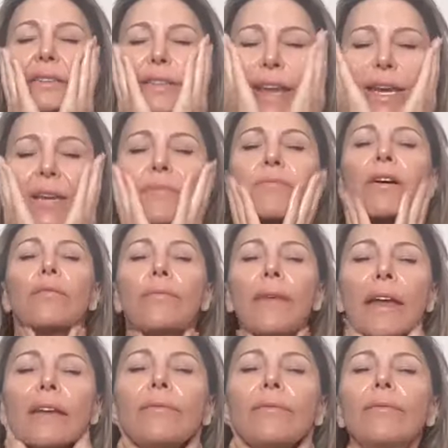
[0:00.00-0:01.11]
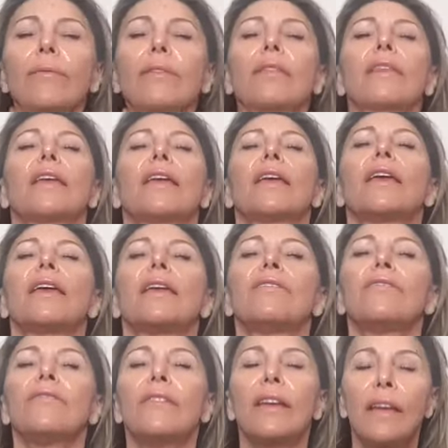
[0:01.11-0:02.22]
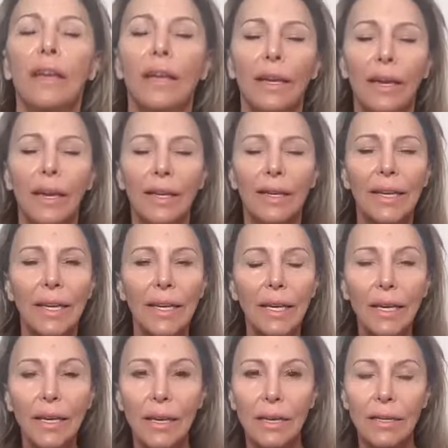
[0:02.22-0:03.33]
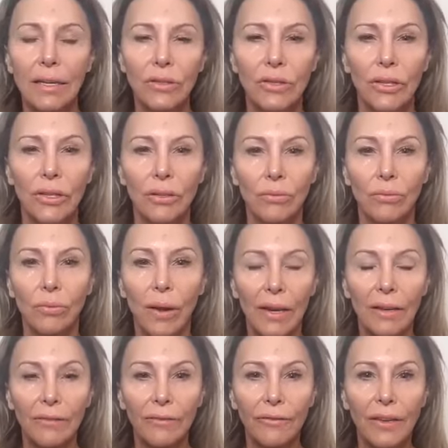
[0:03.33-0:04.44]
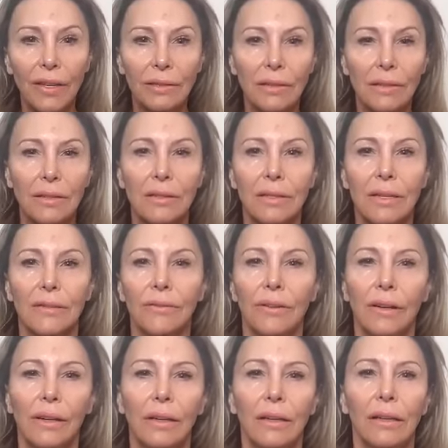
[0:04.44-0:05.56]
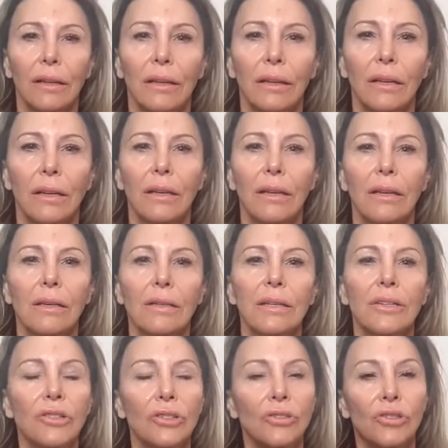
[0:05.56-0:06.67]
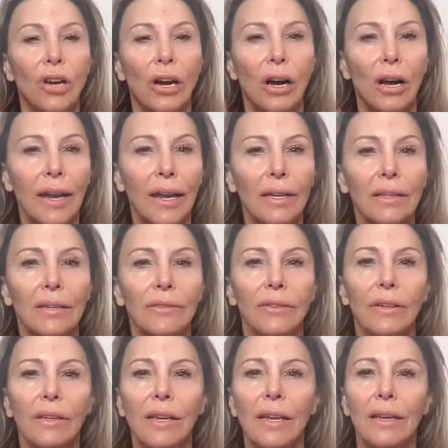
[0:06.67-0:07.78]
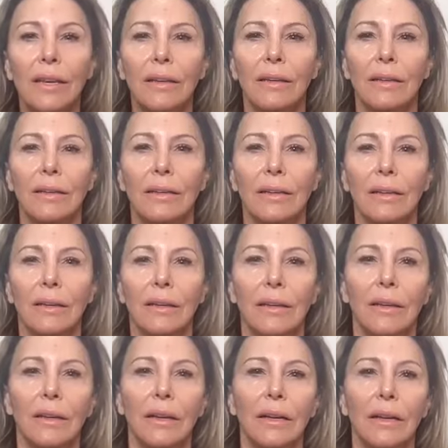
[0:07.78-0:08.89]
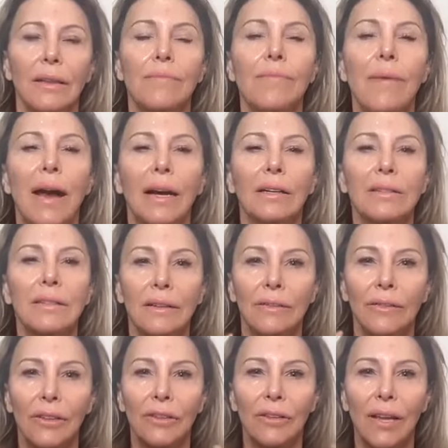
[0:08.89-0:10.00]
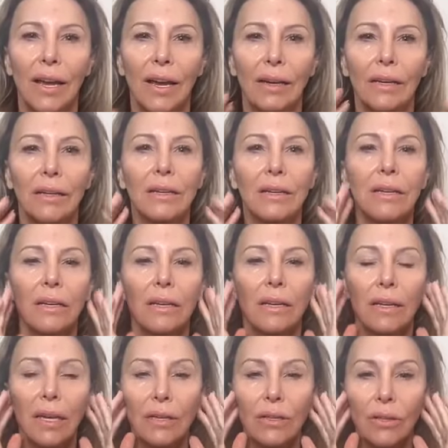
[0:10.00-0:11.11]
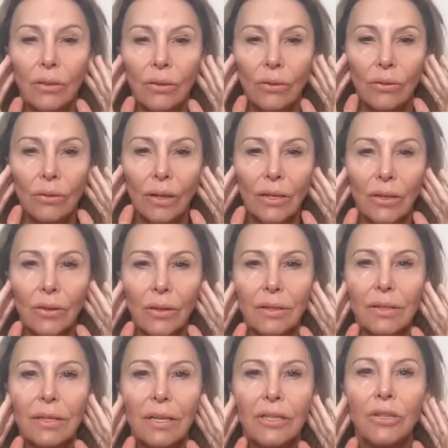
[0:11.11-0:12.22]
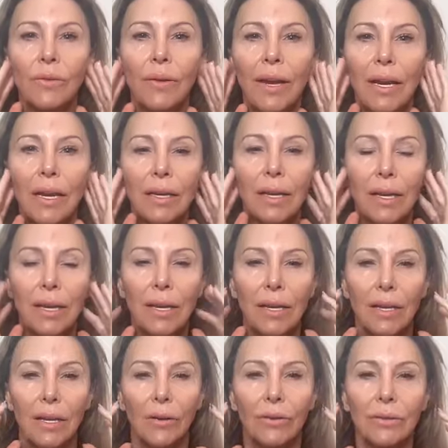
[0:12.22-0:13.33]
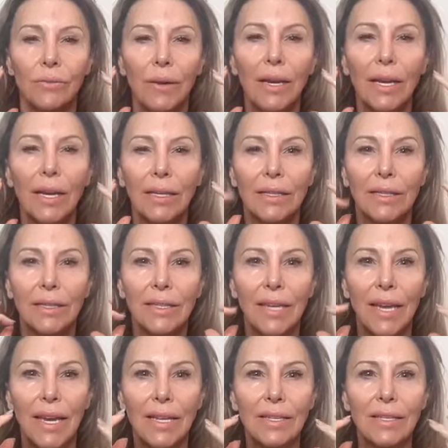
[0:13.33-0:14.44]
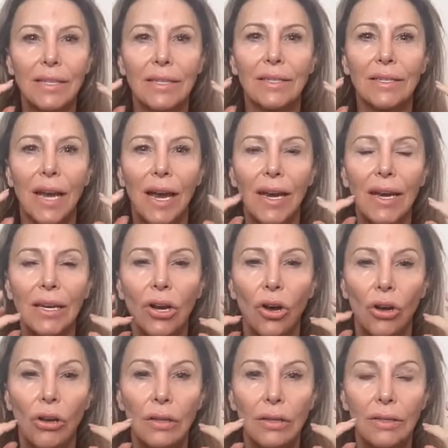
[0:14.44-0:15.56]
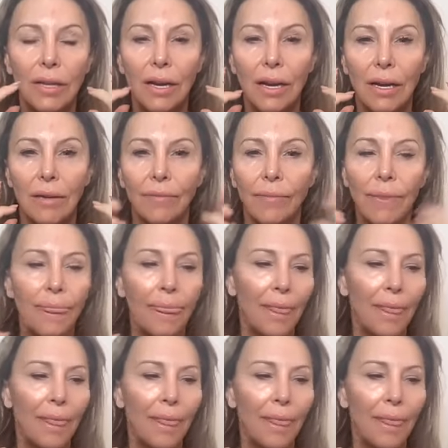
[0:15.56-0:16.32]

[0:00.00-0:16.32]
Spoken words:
take a moment and key into what feels different. Does your jaw hang differently? The backs of your neck? Can you extenuate? You know, as we get tense and tight all the time,